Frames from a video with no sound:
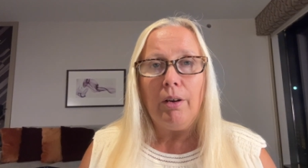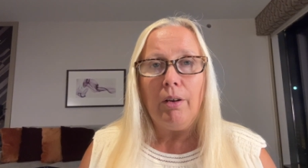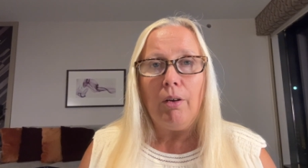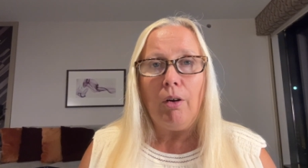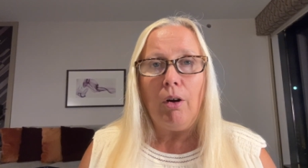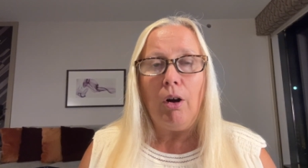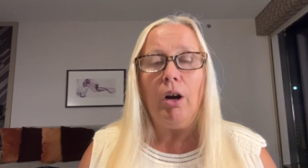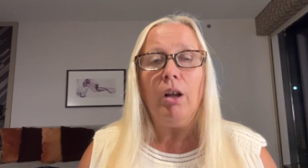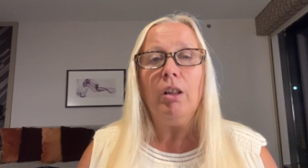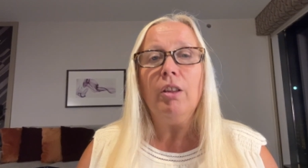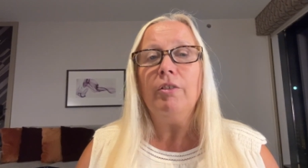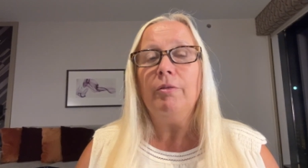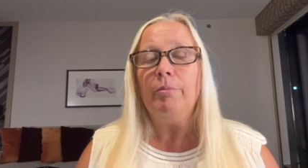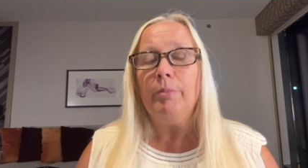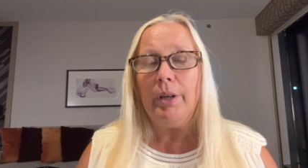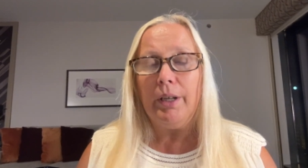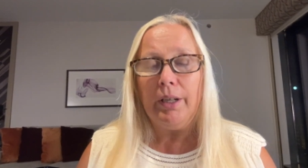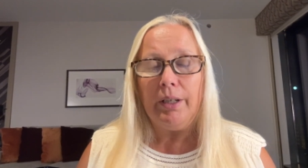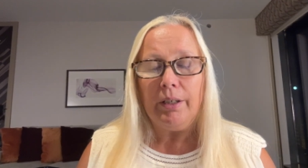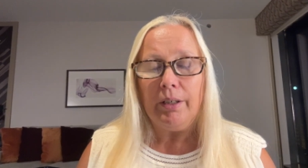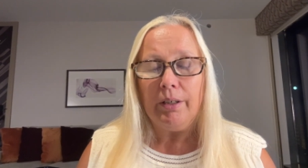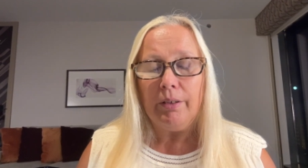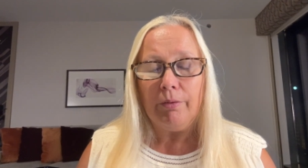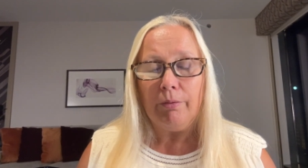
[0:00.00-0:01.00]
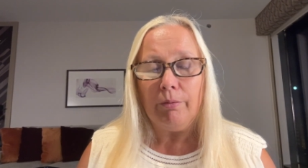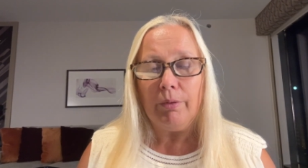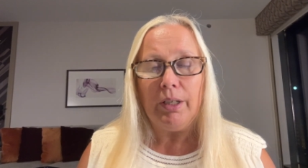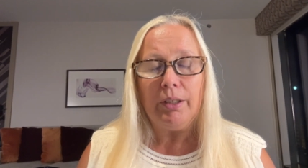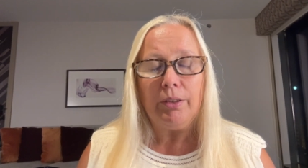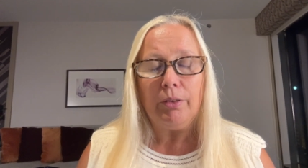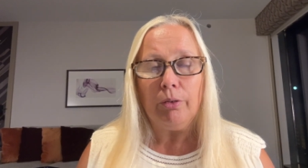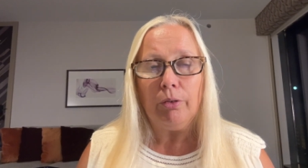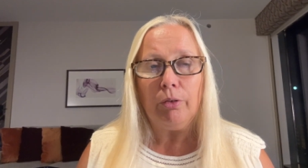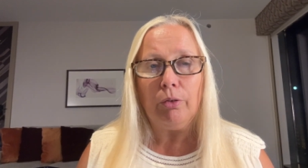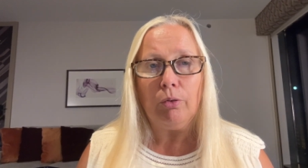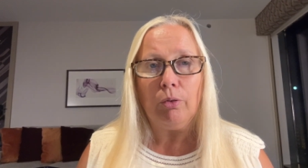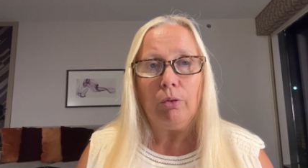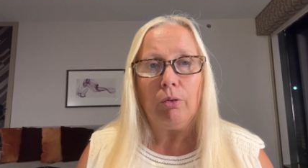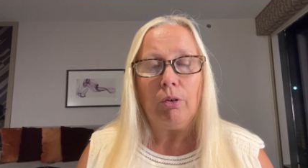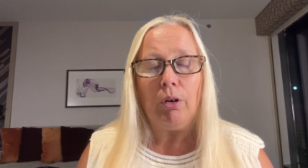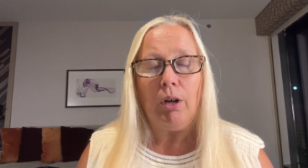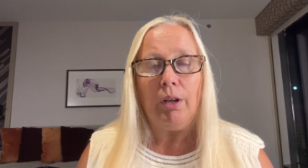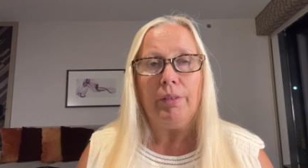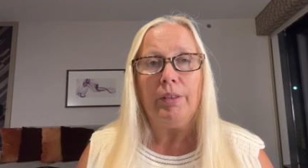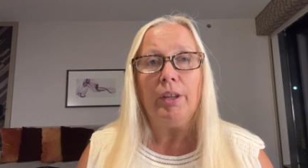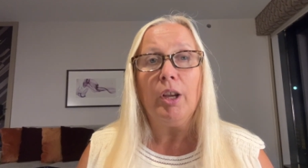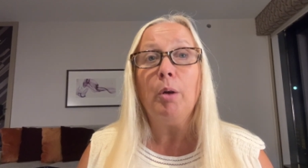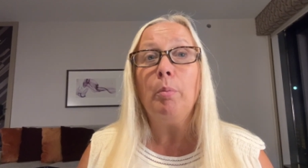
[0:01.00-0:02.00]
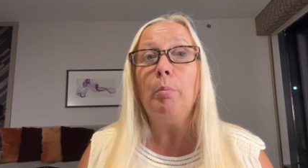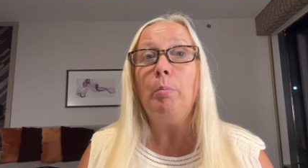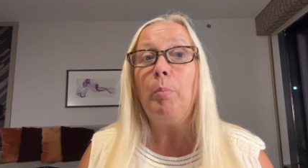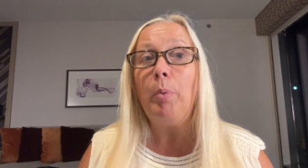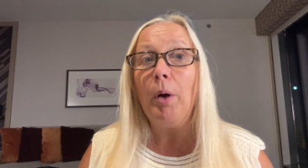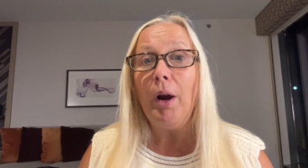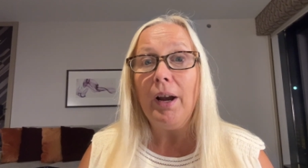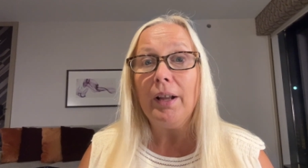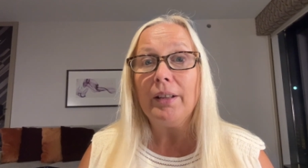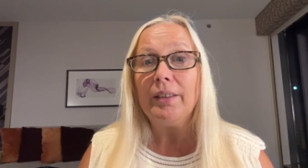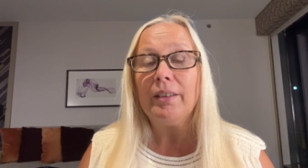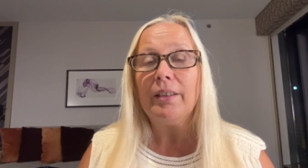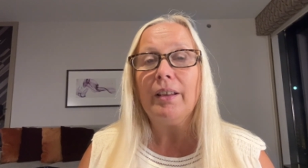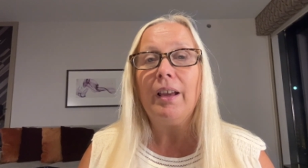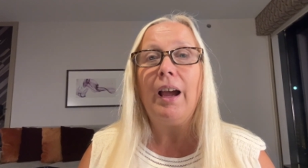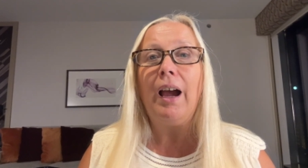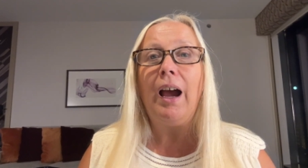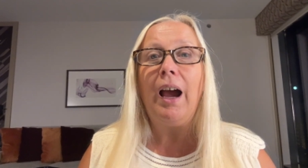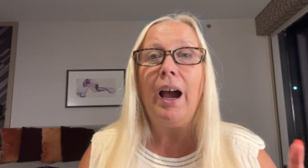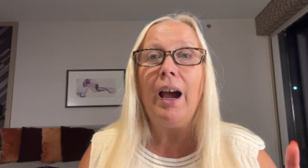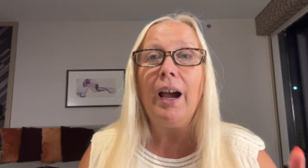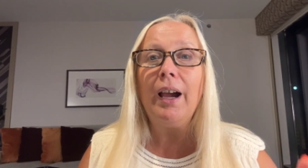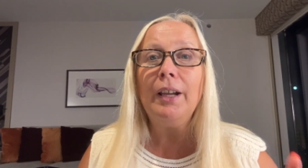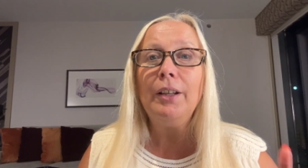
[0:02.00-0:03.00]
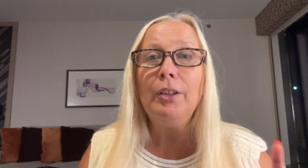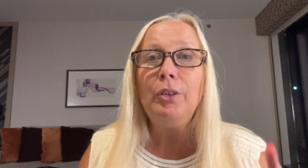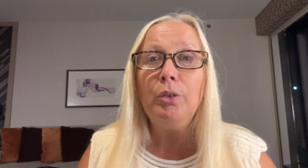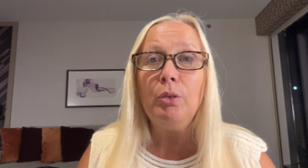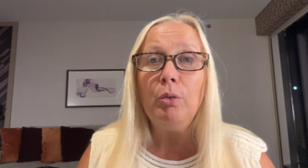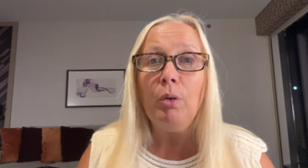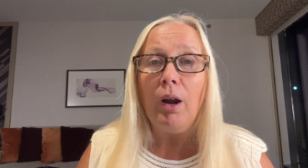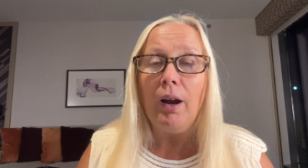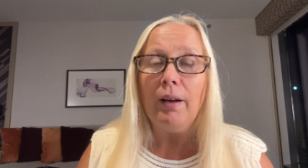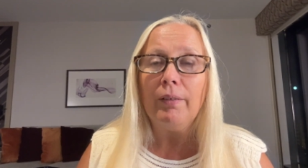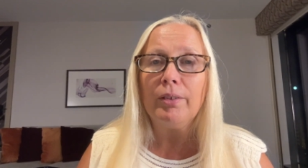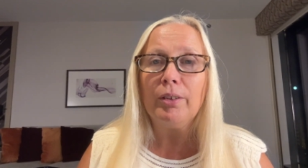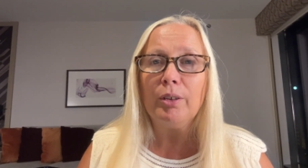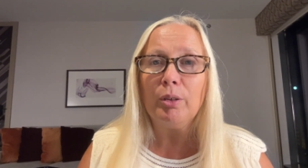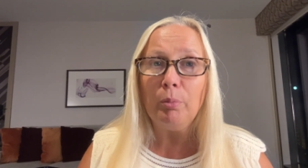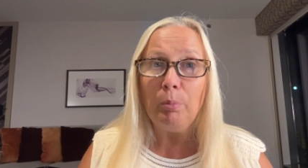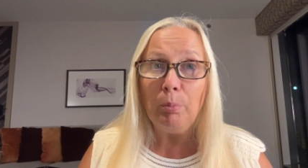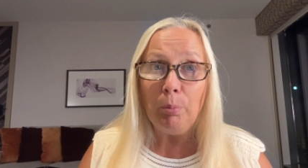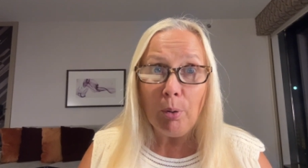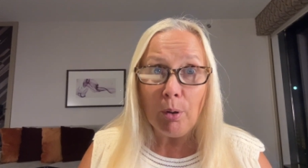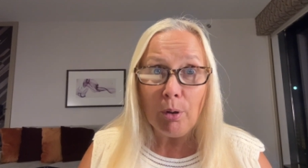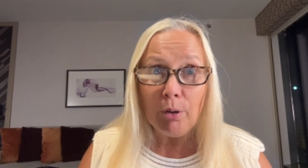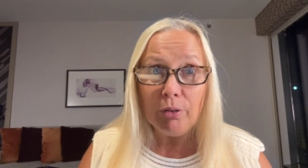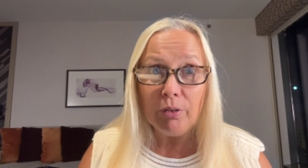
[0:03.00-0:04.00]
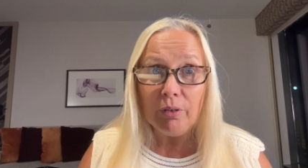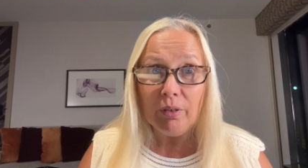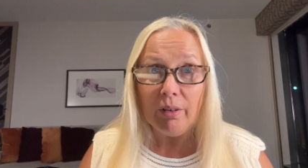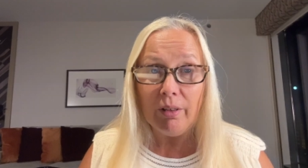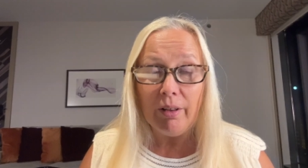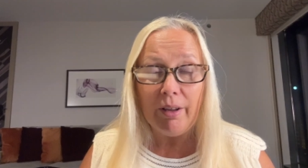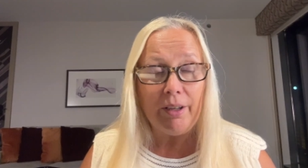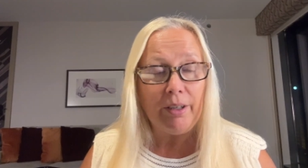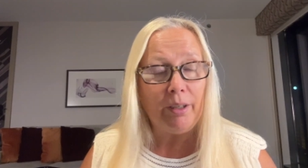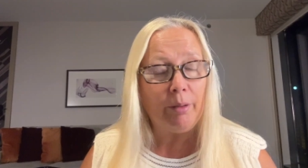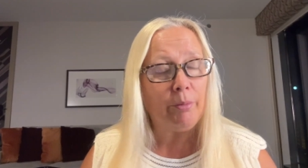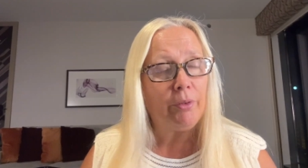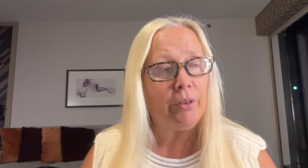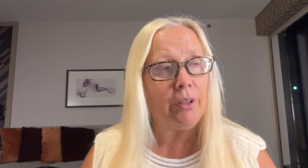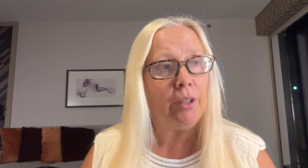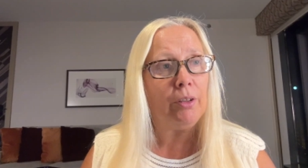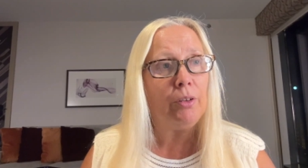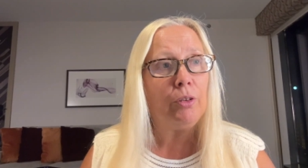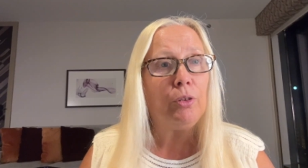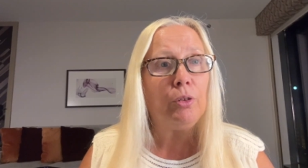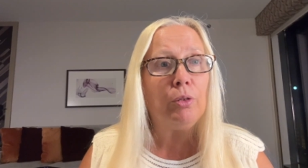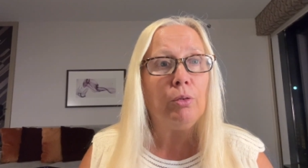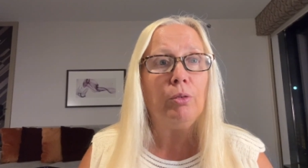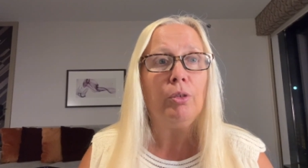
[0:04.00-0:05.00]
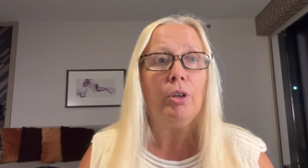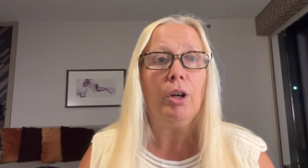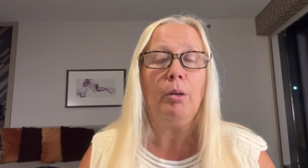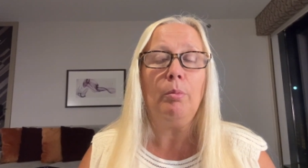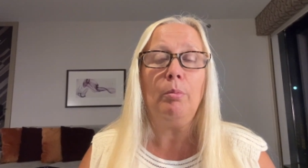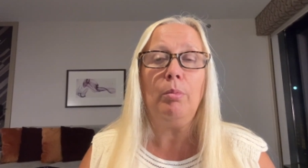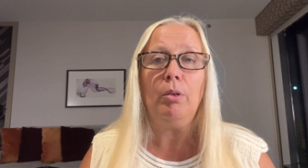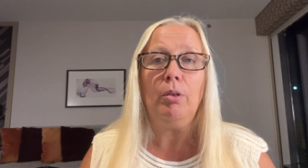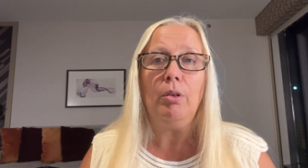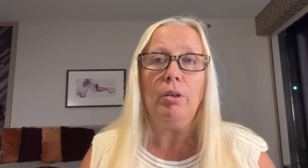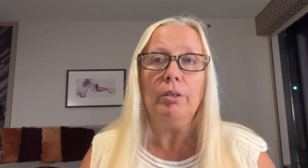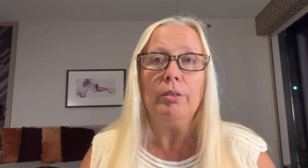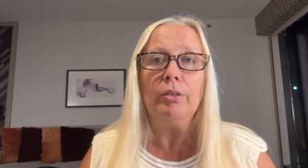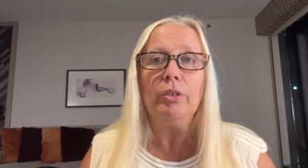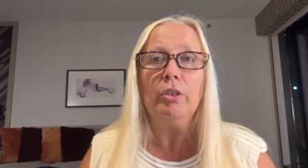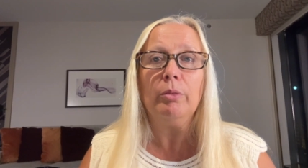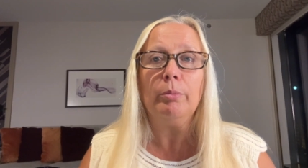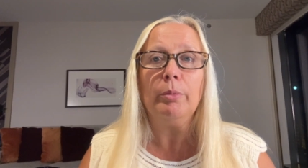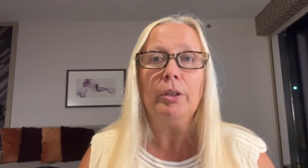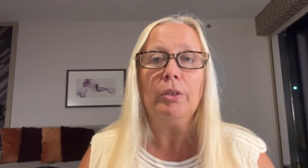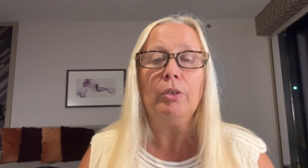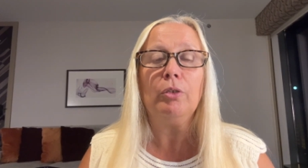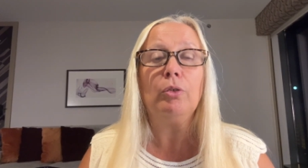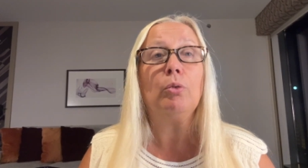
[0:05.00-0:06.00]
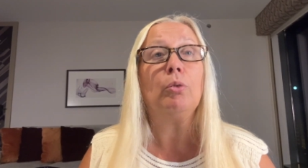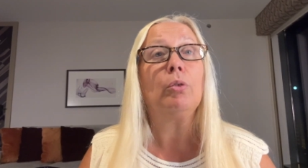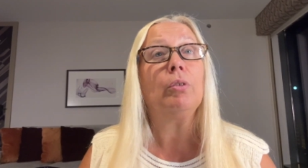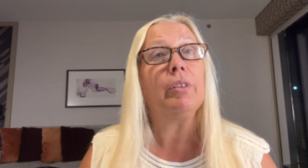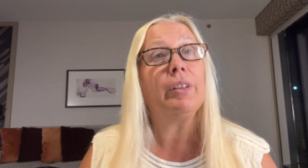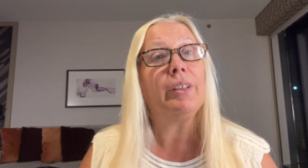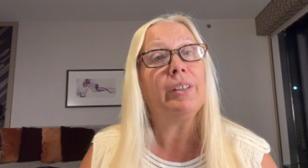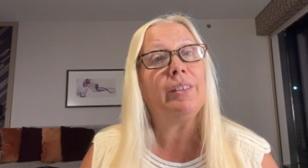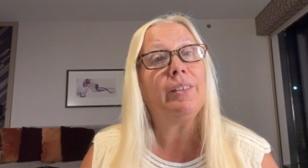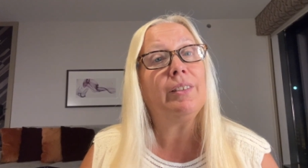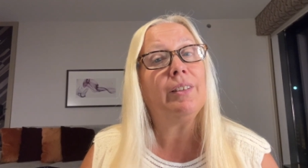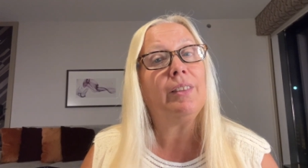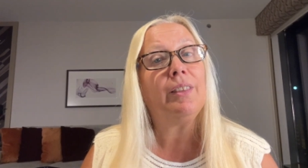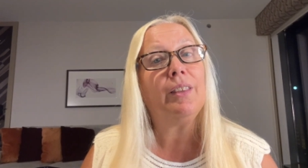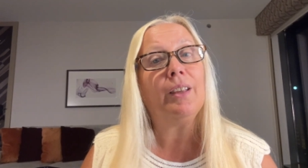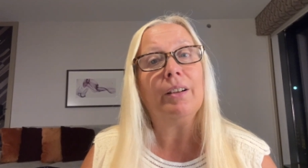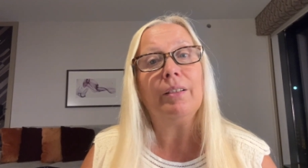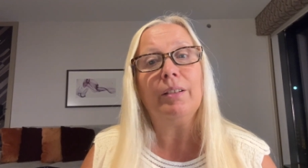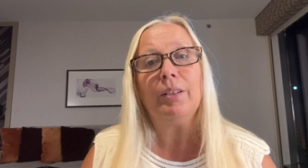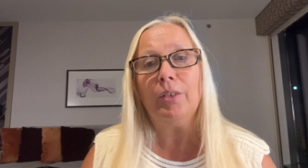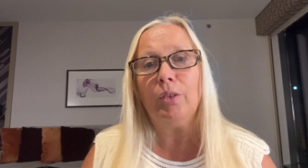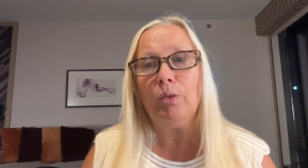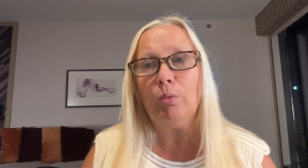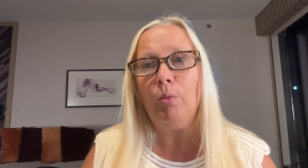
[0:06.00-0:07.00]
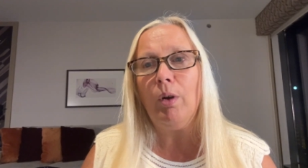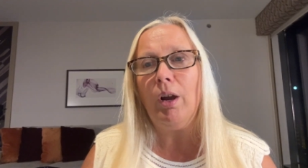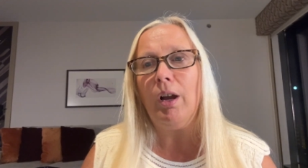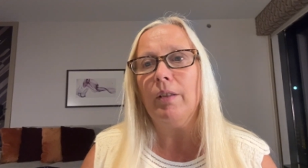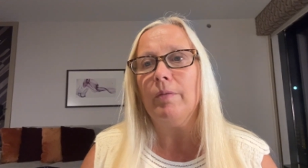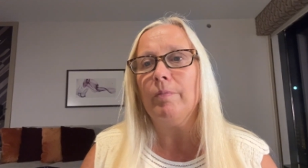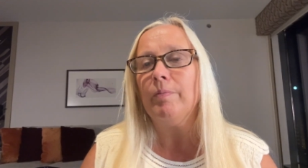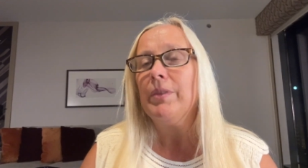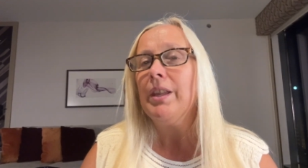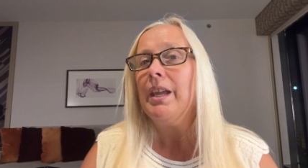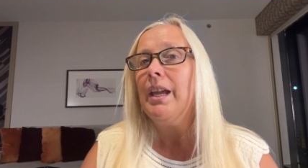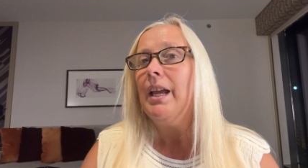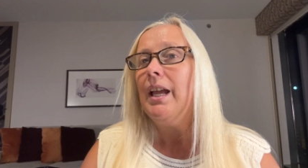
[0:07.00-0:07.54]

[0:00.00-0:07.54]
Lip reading: all of my rental store on there, but I do have some personal items that do not belong to my store listed there as well.